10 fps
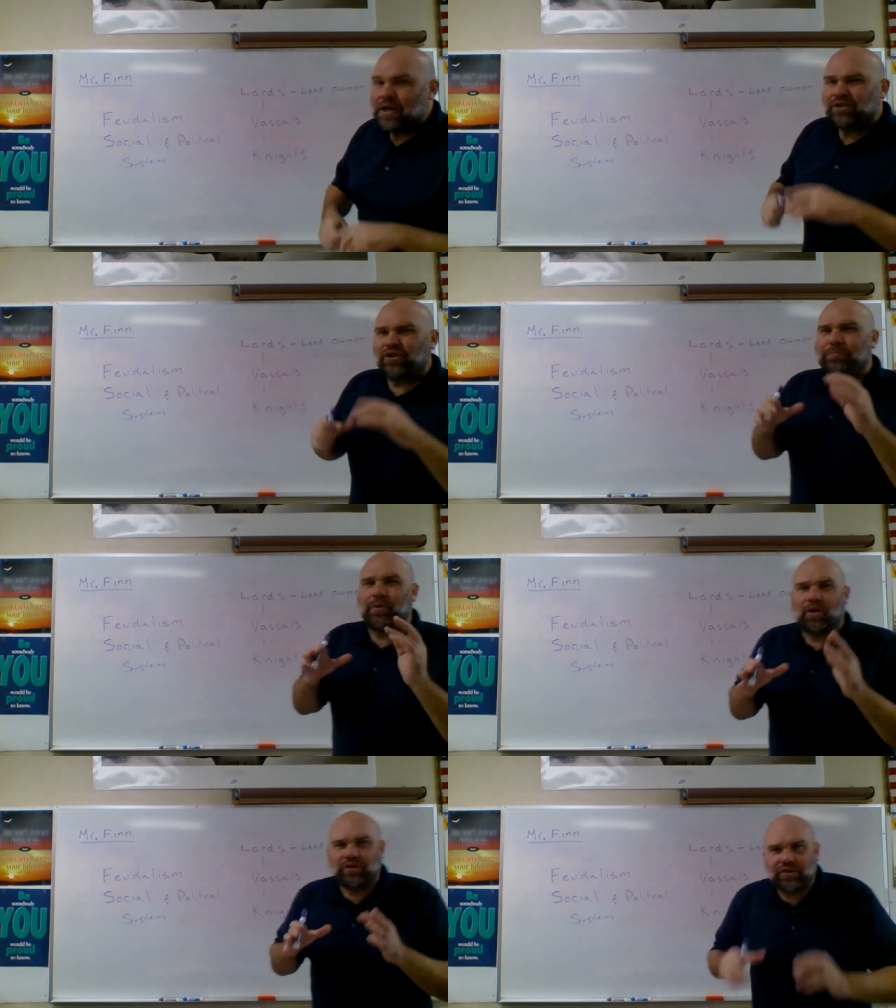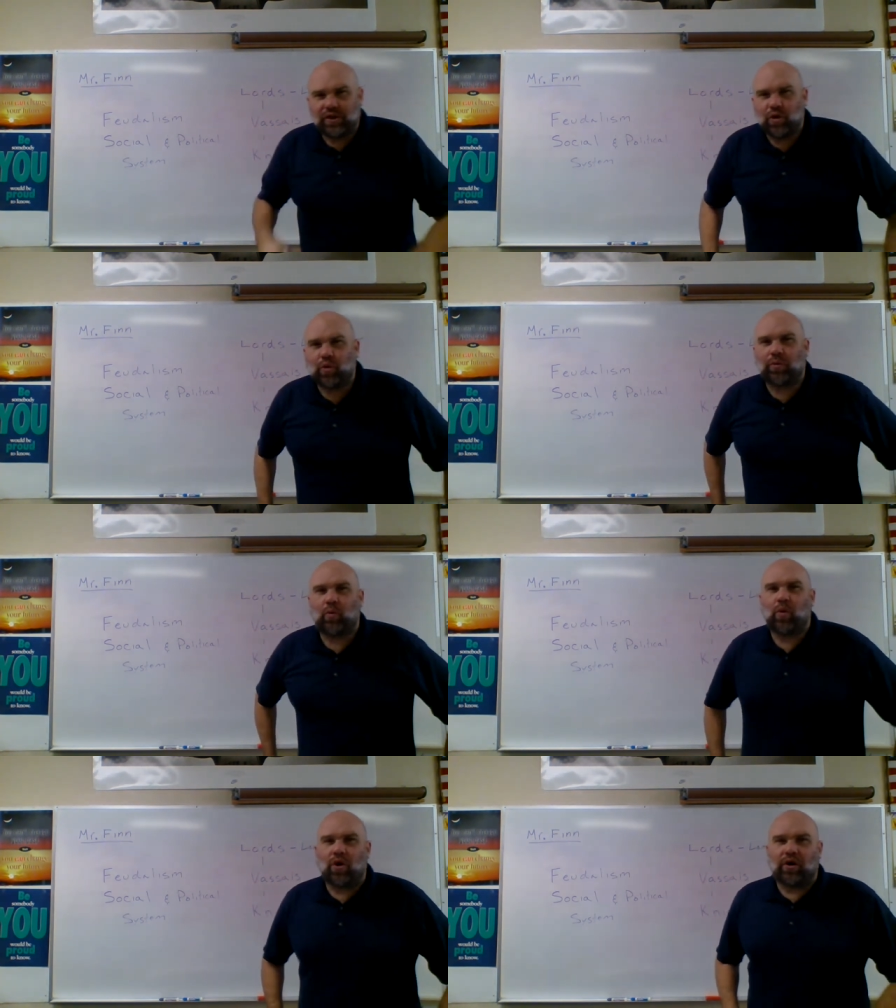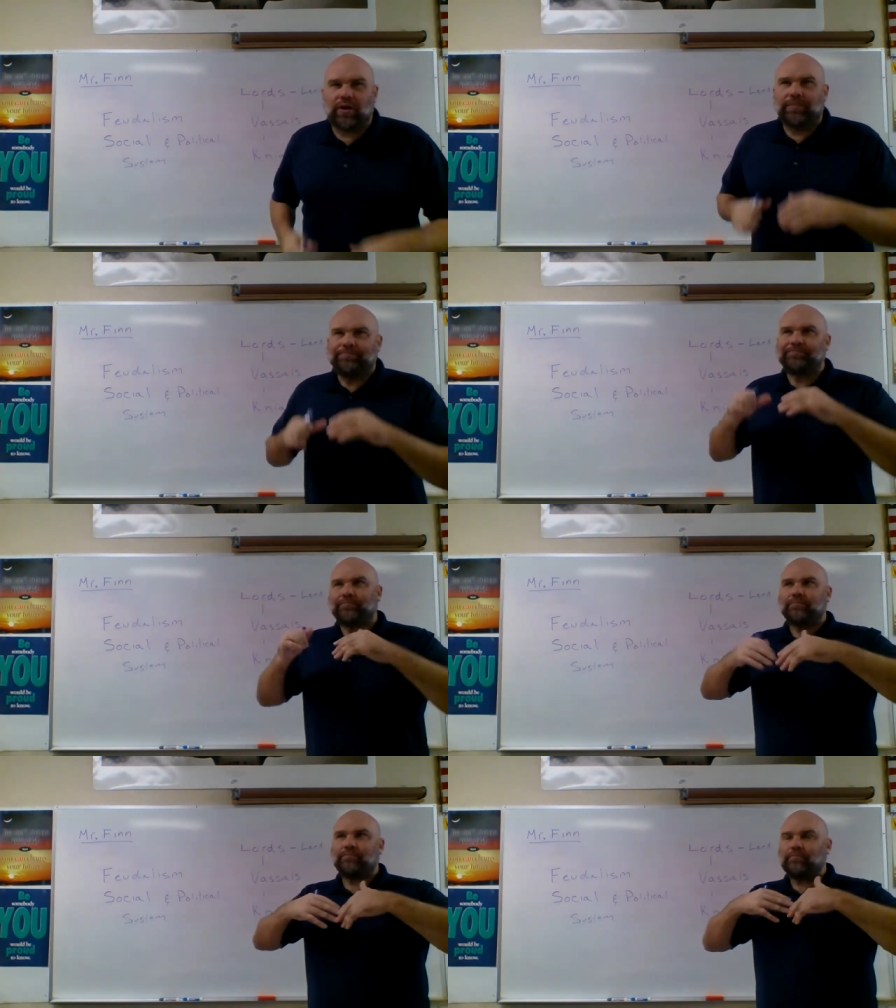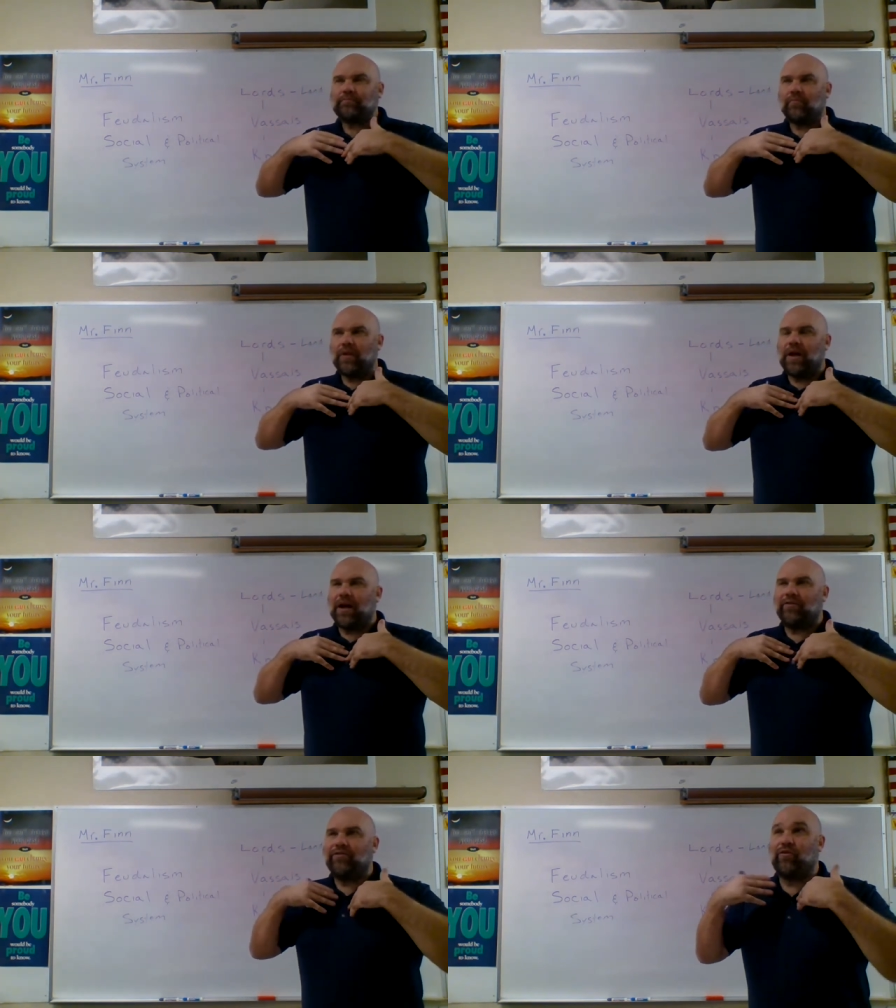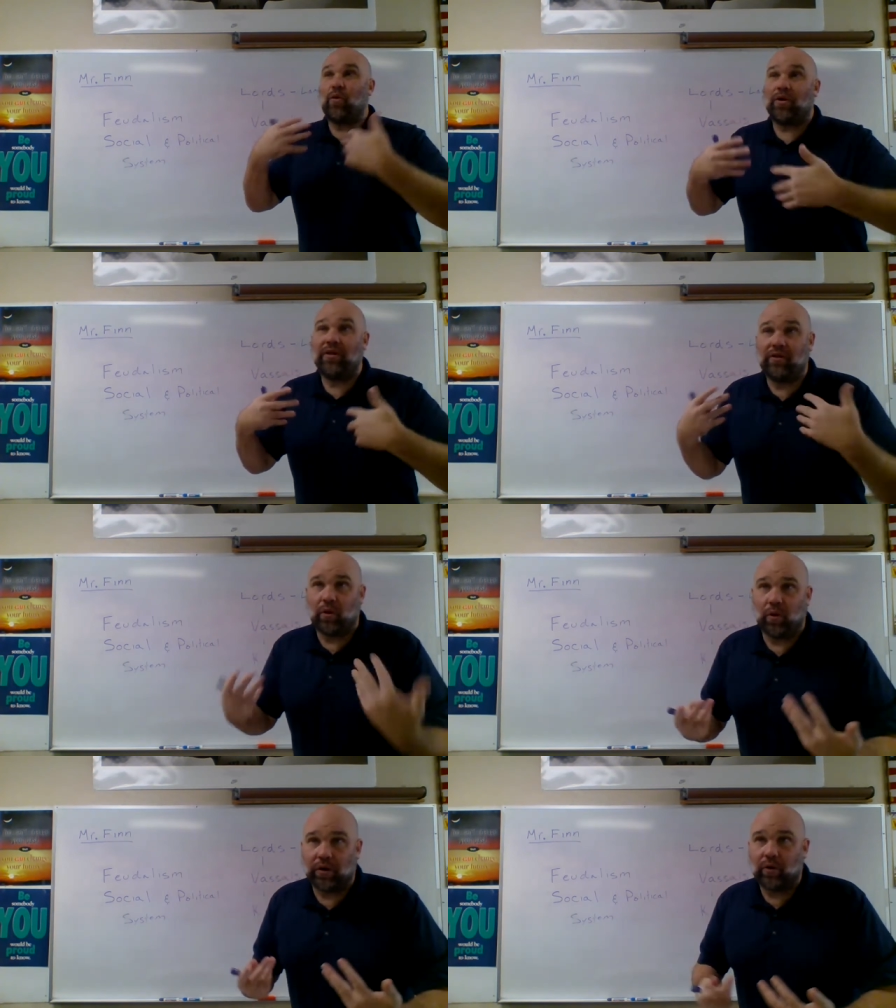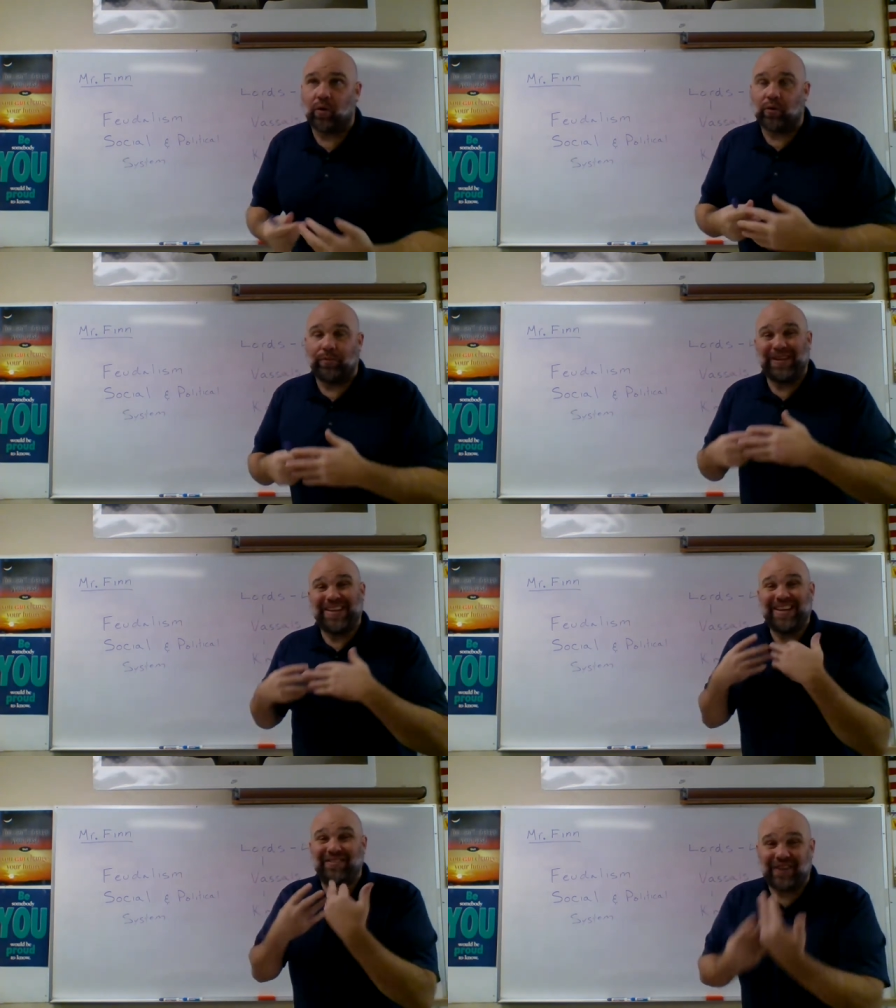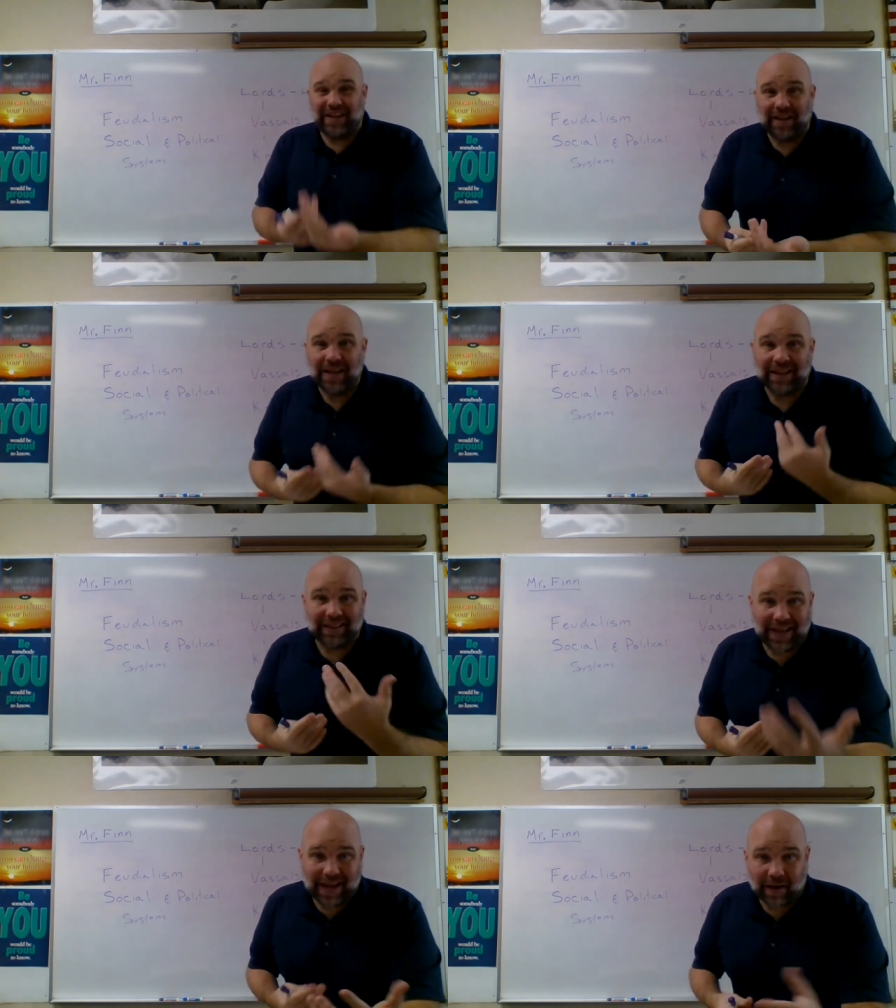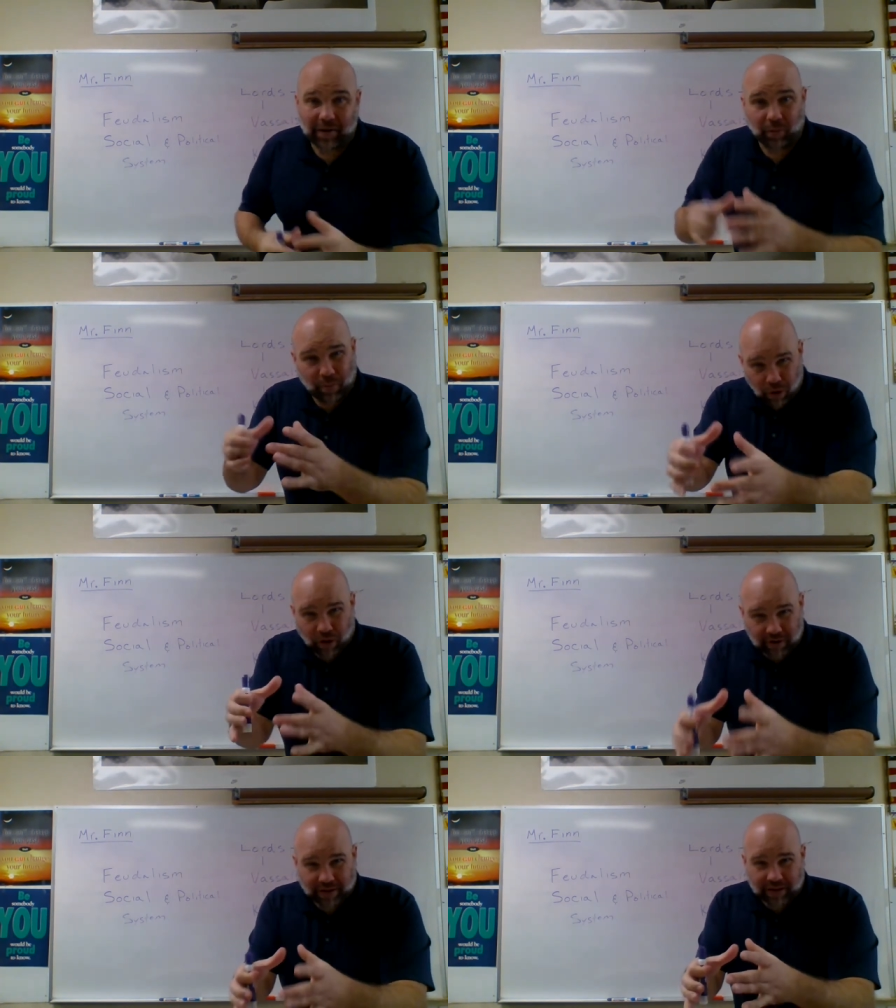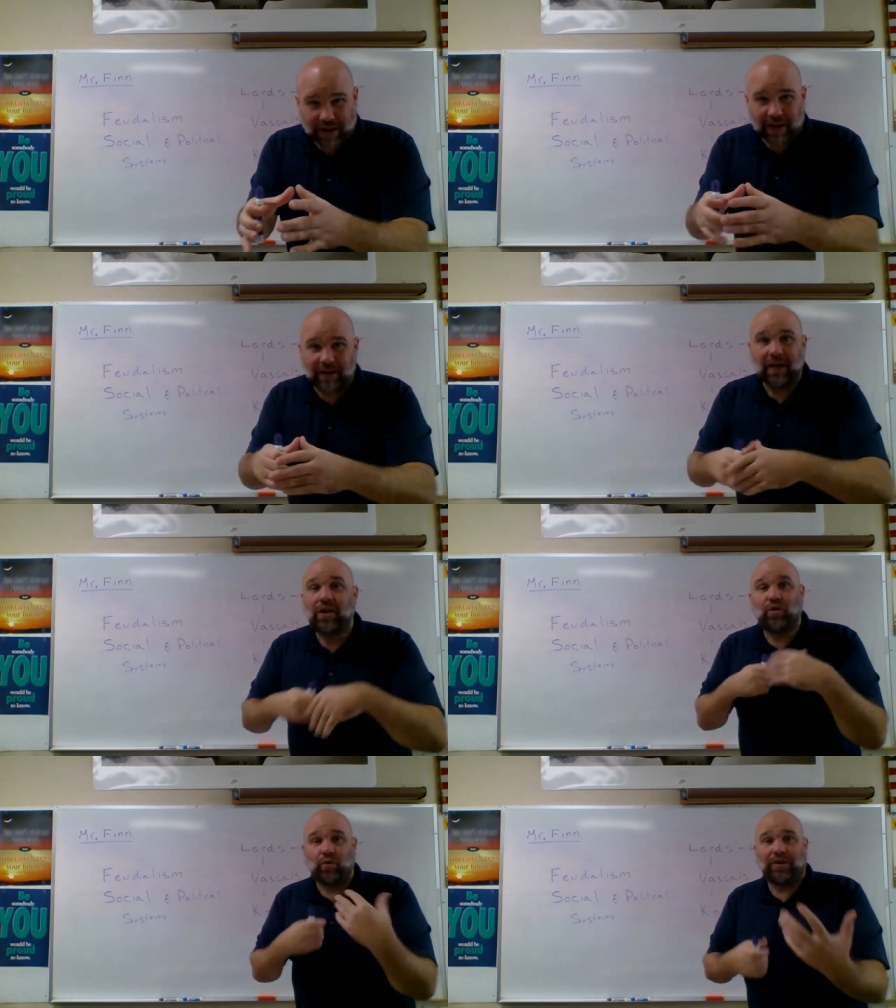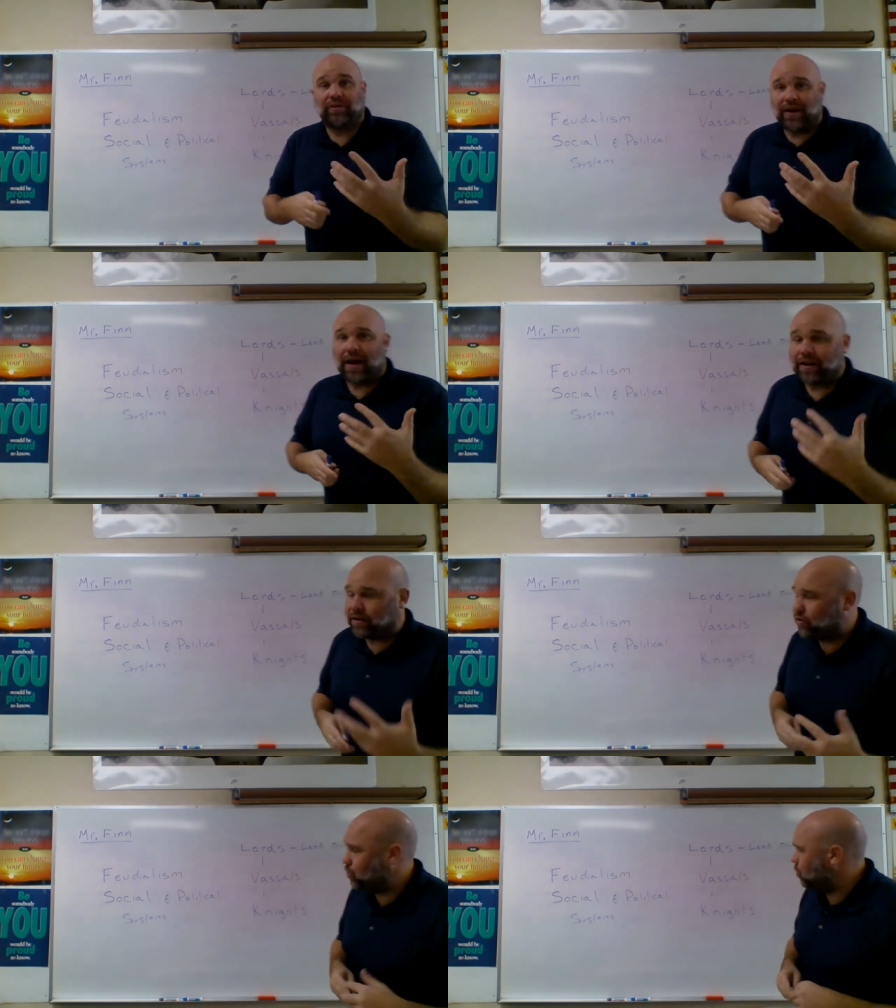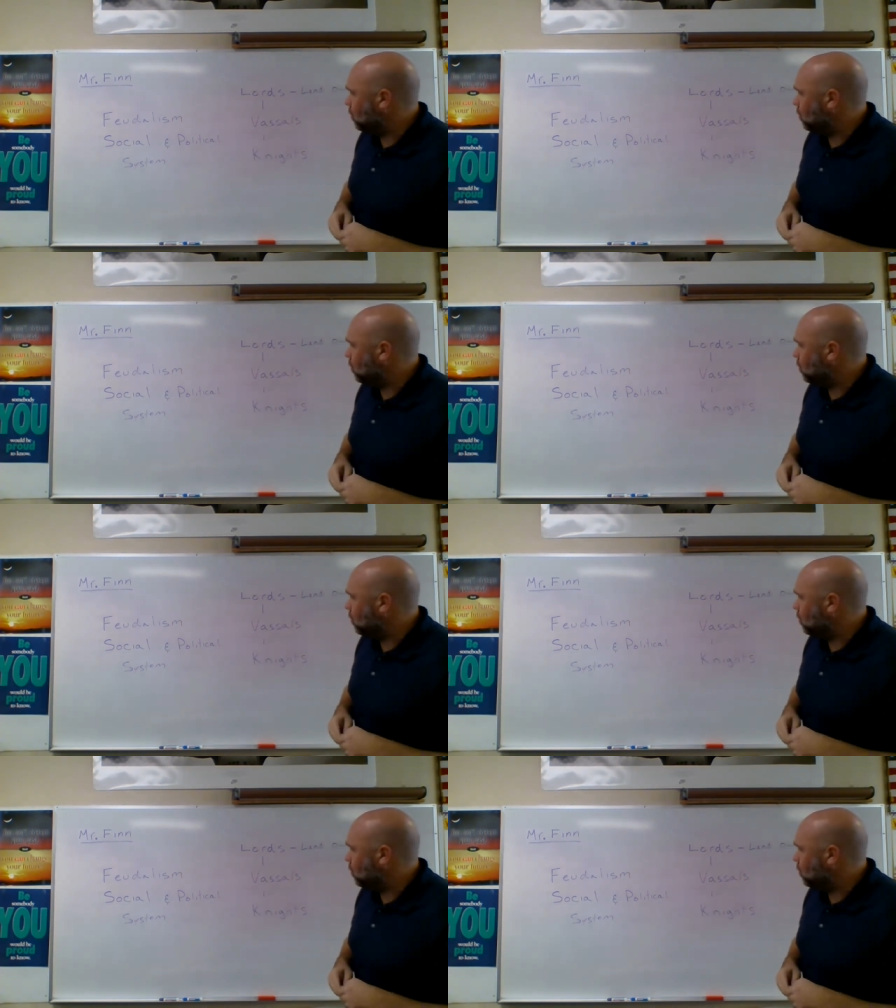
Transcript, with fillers: So the person who would work uh, for the Lord, or would be given land or part of the land to live on and do